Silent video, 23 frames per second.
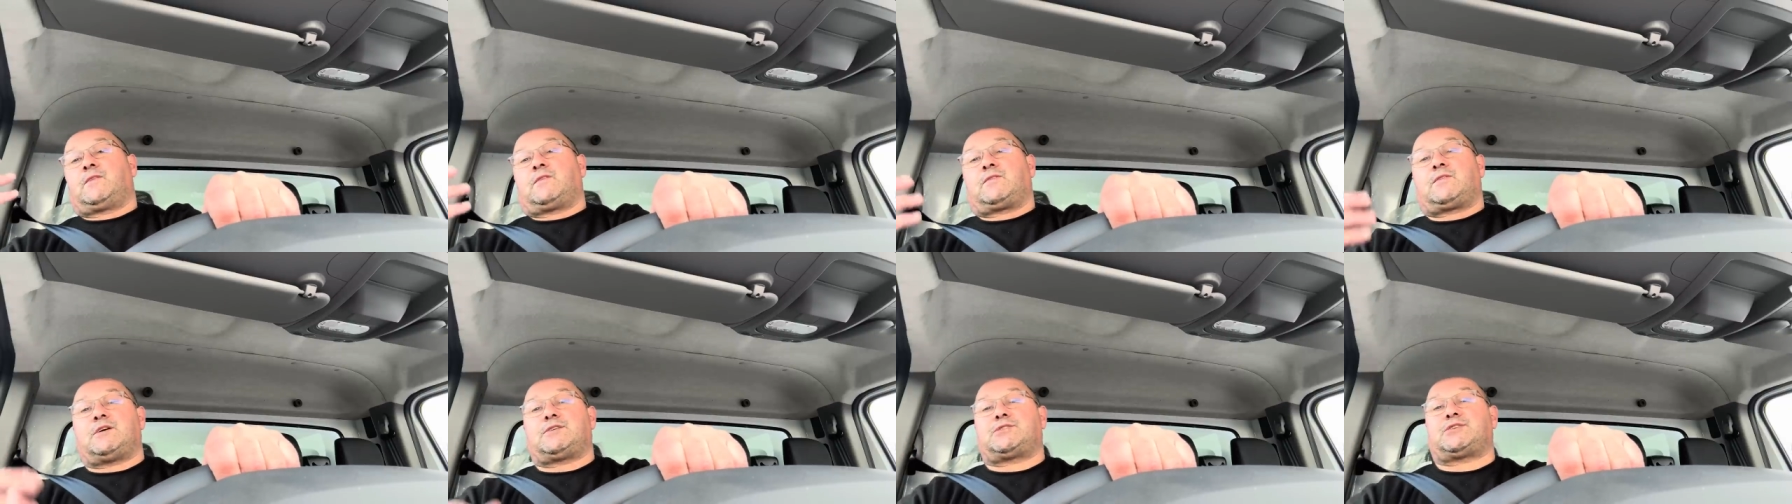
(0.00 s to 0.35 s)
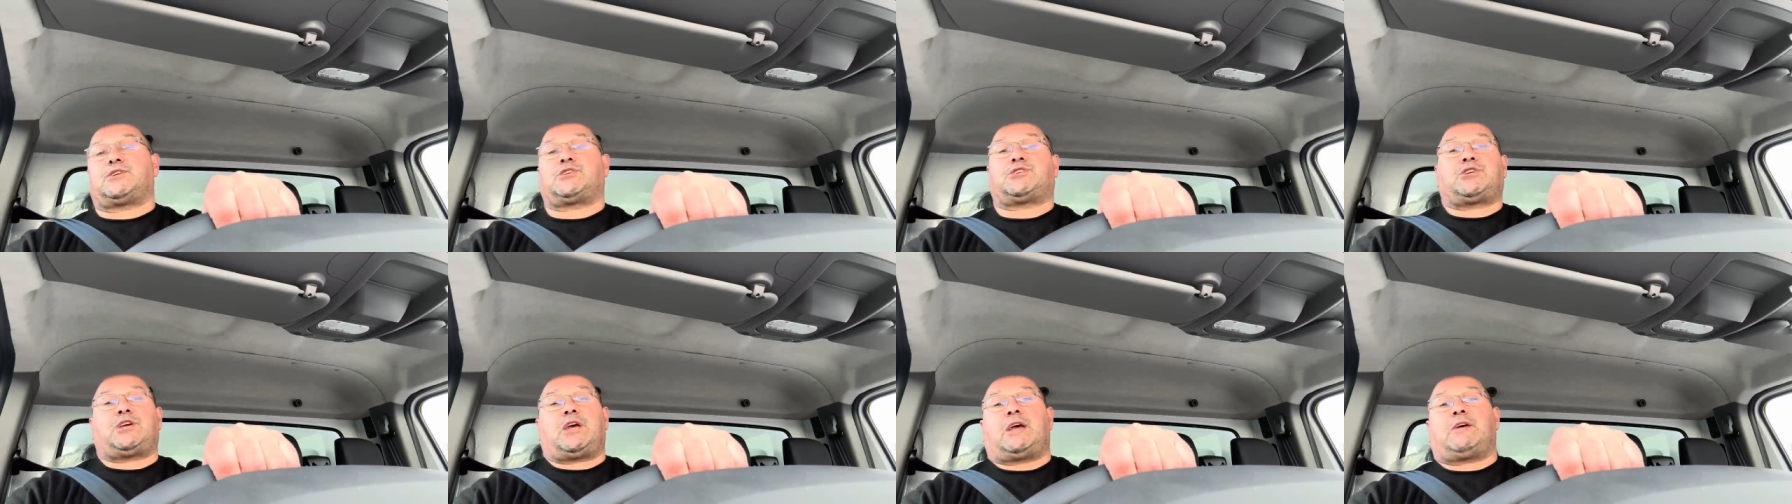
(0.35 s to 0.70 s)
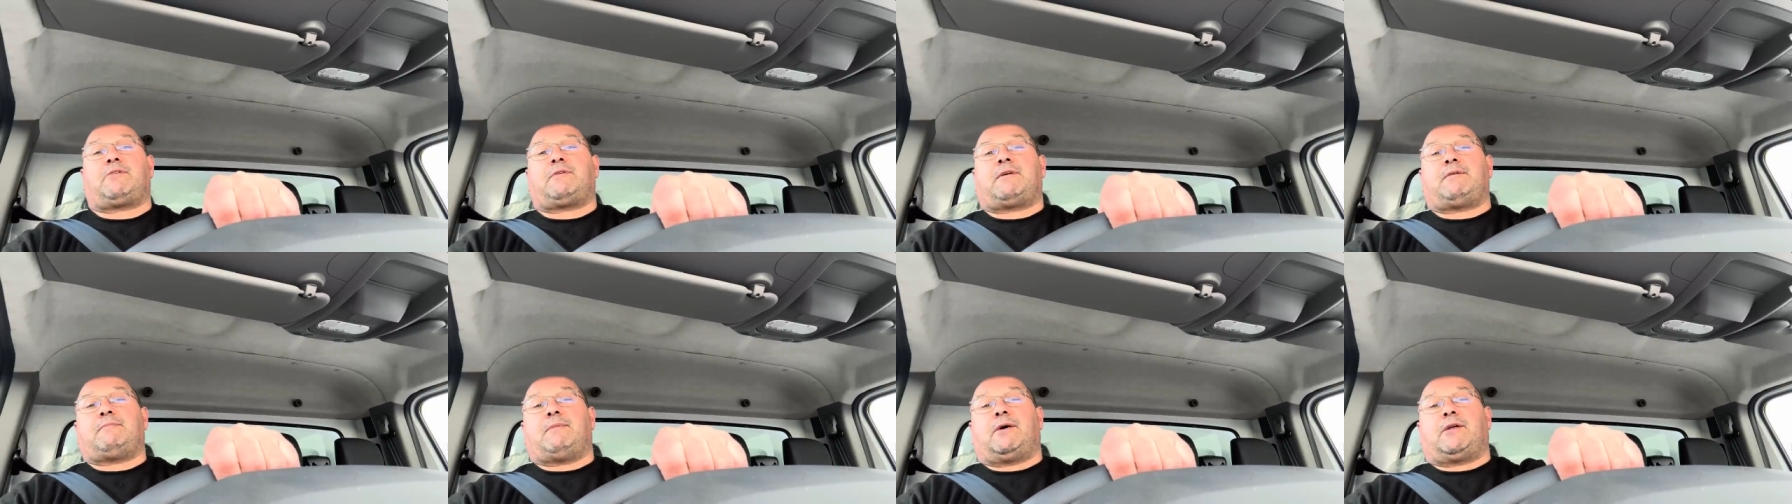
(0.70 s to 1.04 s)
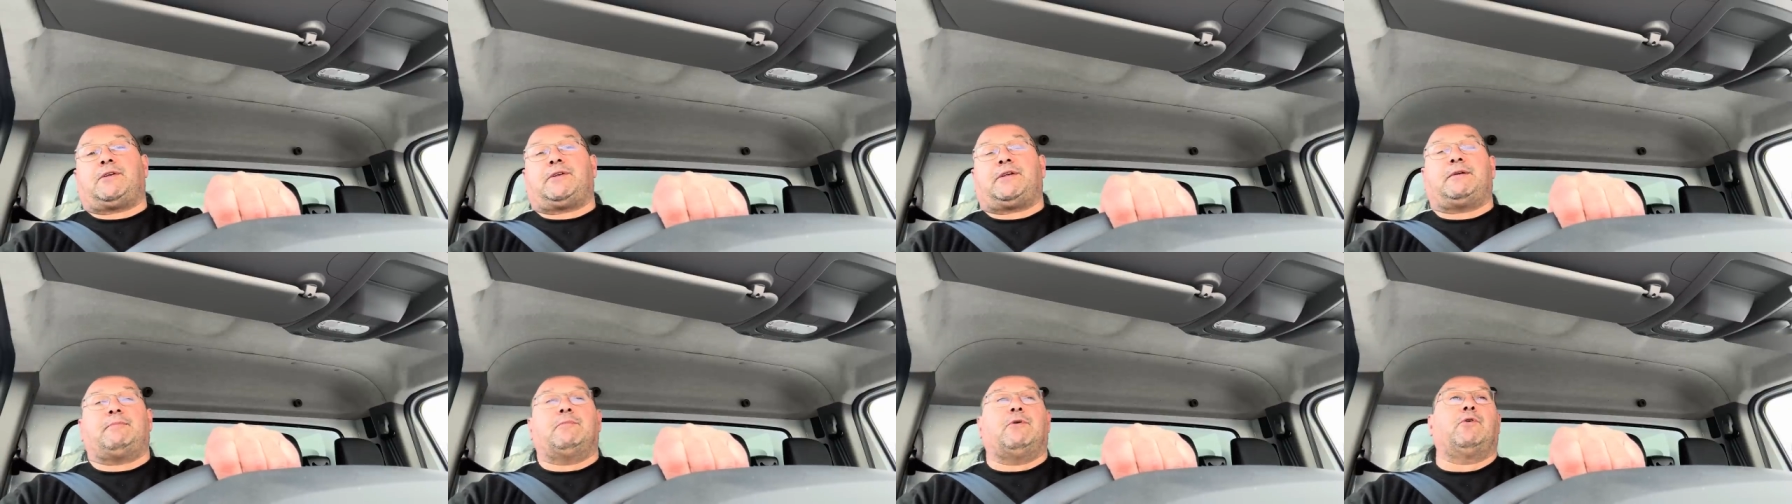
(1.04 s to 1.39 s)
There's a cheery
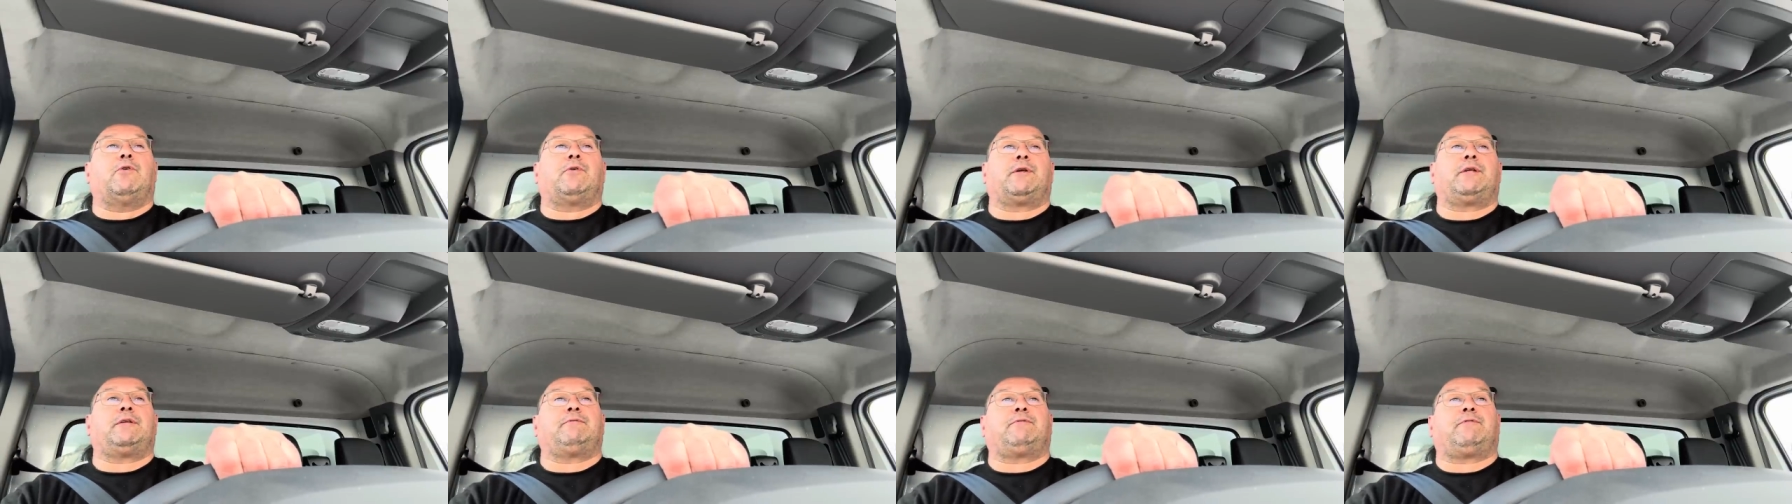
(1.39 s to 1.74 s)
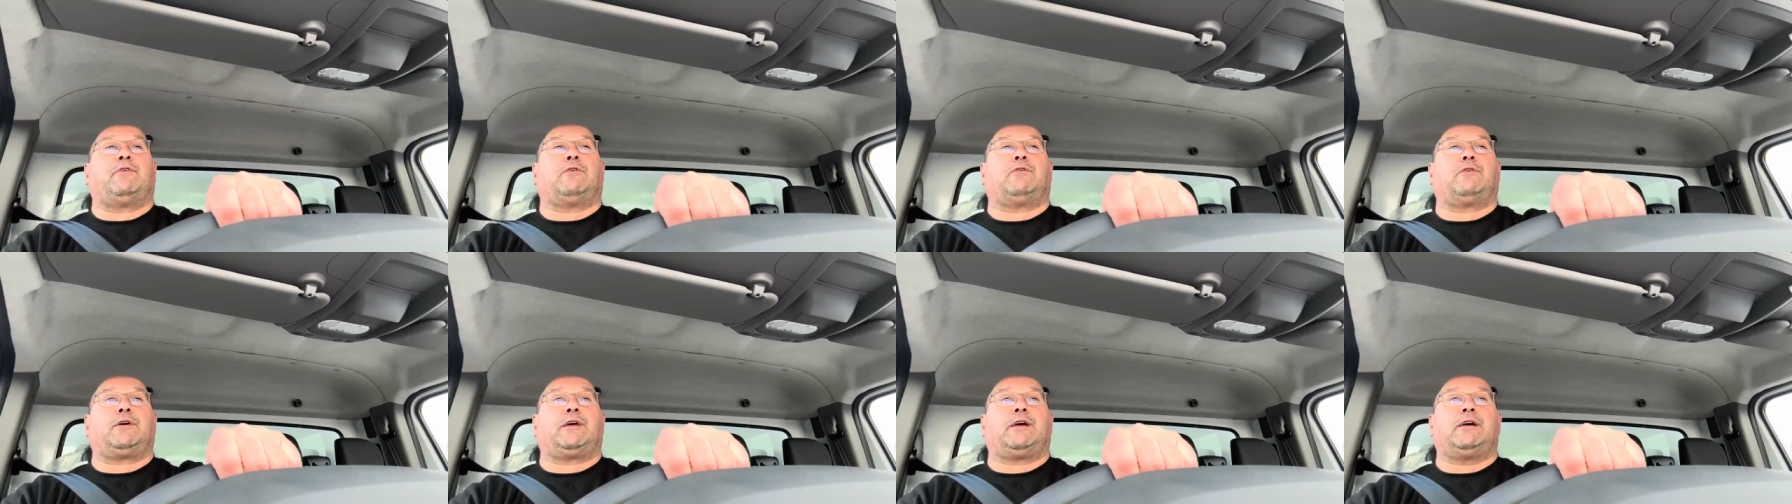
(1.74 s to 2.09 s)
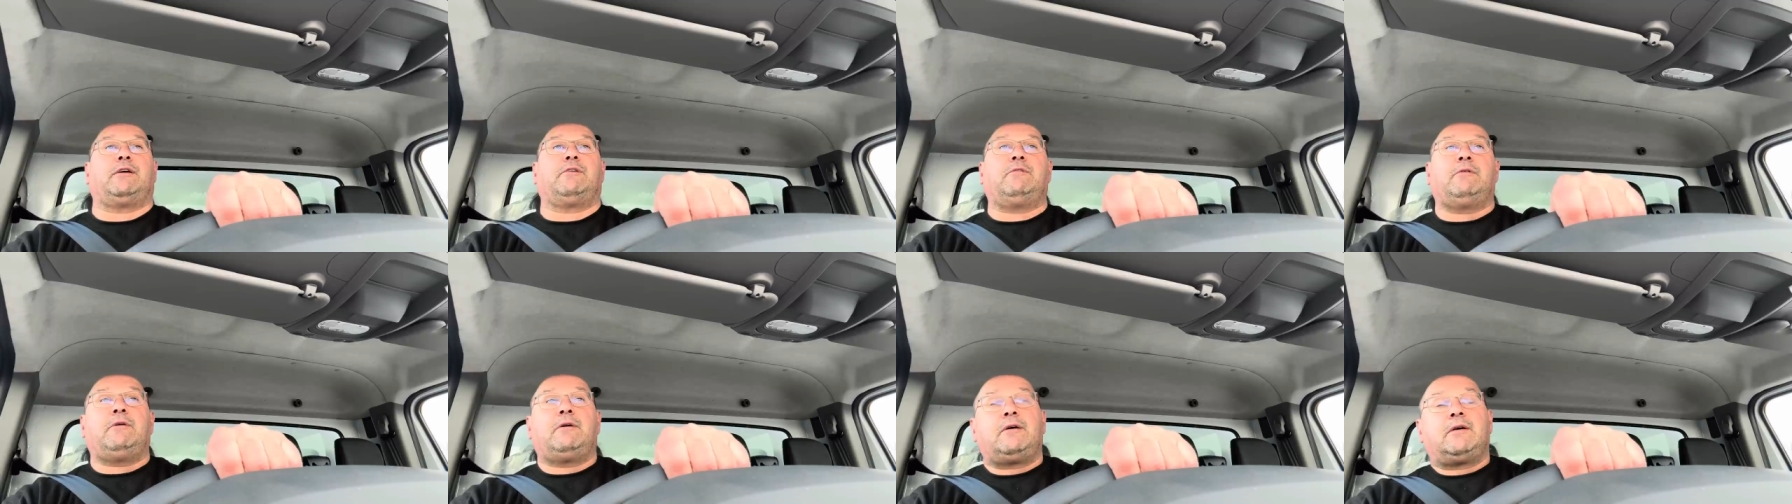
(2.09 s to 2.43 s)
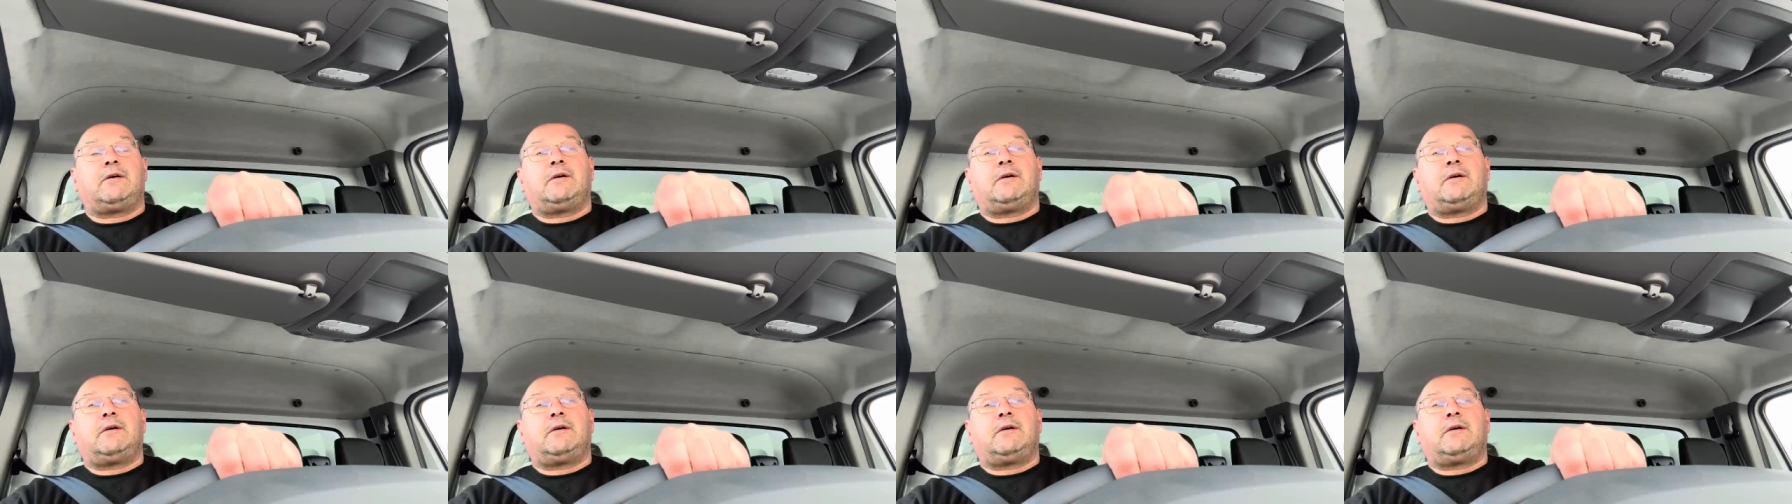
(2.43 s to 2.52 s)
Monday morning for you.